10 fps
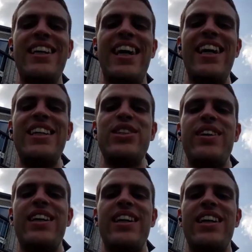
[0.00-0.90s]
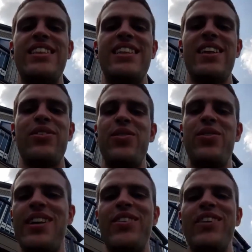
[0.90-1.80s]
I just figured I'd stick with
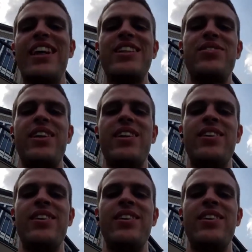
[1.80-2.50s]
whatever you guys want to do.